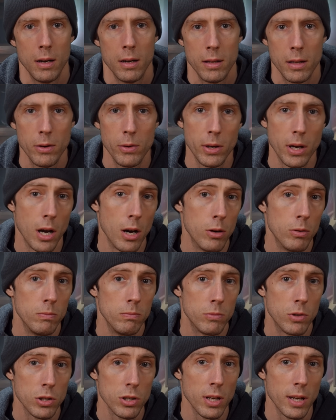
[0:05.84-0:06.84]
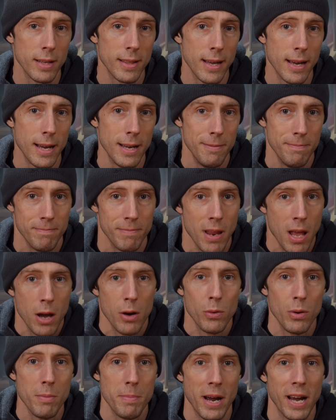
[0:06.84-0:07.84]
There we go. Just like that,
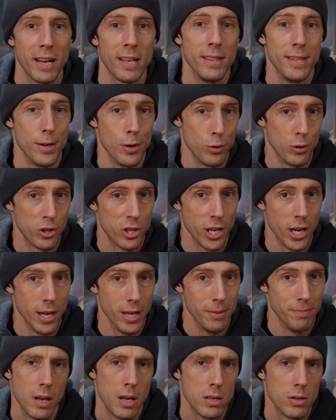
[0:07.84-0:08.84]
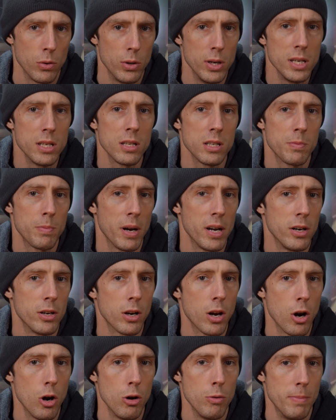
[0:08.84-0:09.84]
we're back in the old shed. So is the
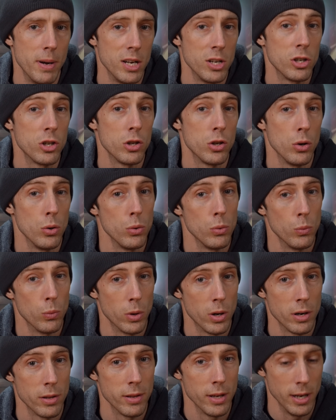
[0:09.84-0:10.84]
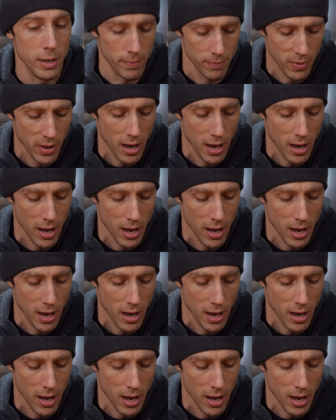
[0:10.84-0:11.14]
Spyderco bench stone worth it?